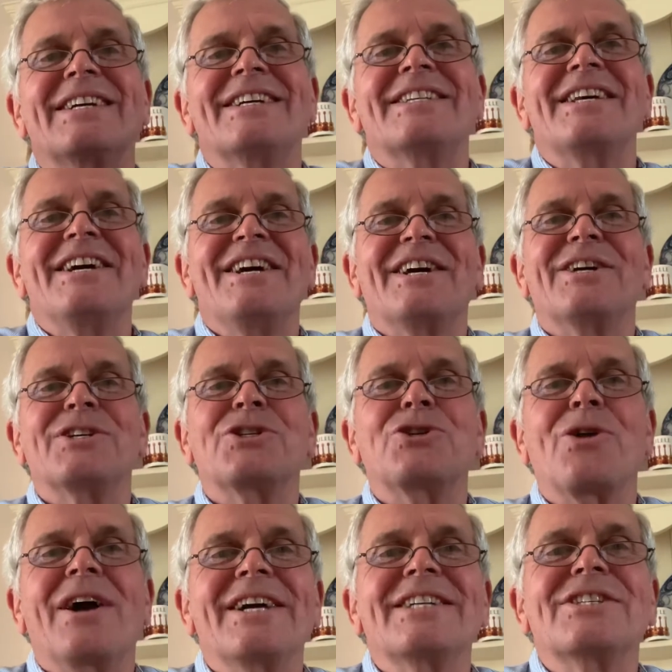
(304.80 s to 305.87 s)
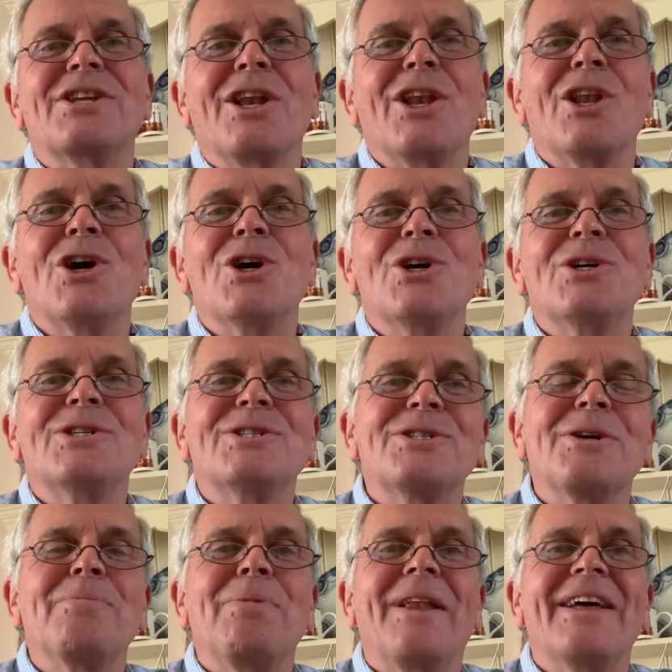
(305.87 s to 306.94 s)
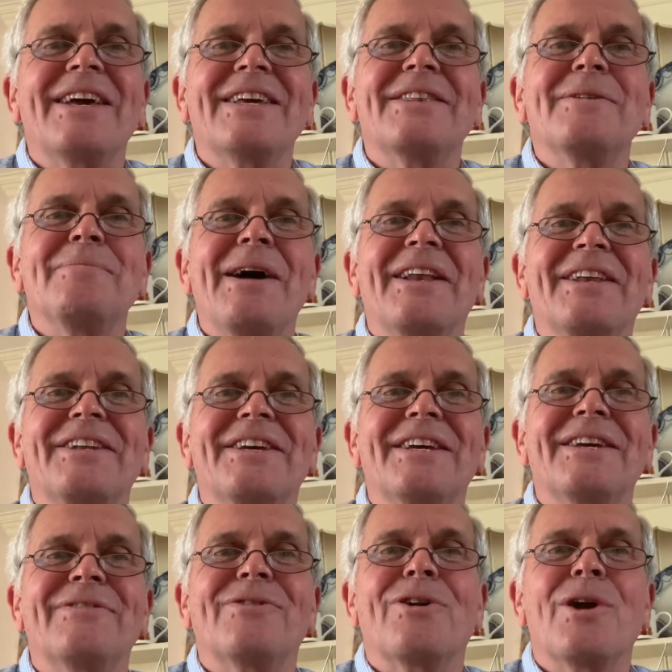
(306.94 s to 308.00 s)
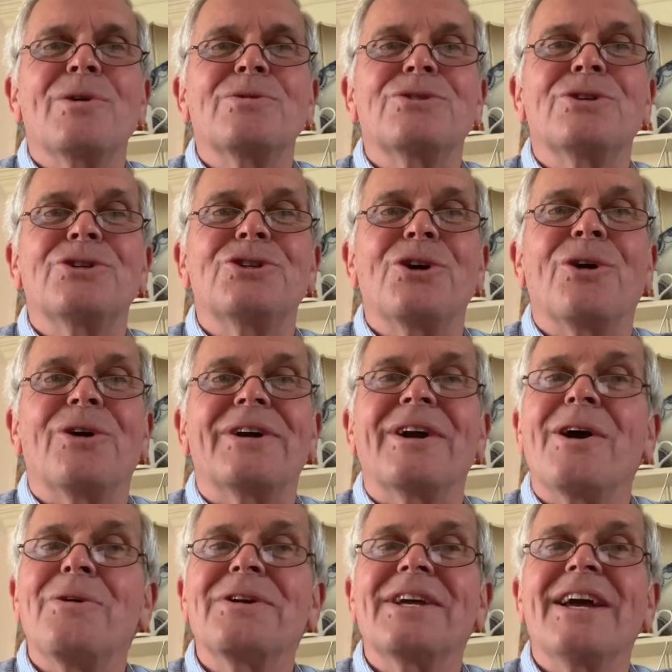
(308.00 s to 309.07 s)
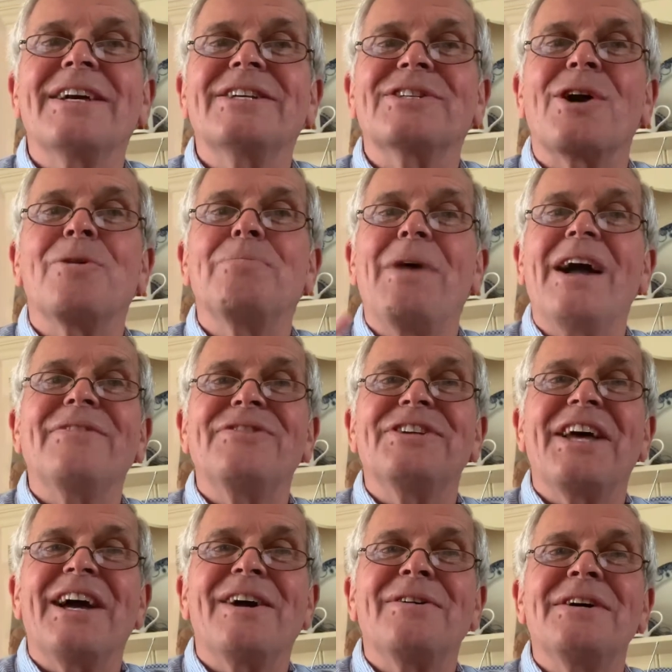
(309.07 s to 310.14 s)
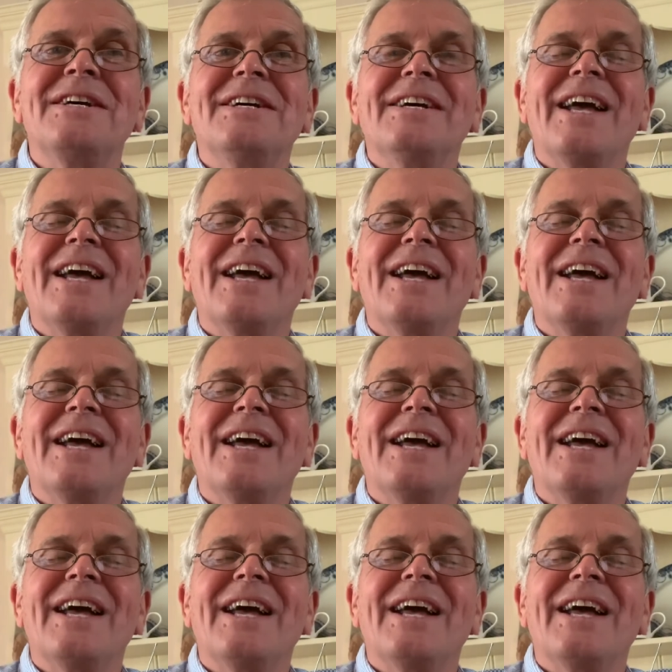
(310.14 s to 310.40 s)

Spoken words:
it, at trying to learn to play the melody for Ode to Joy. Okay, so bye for now.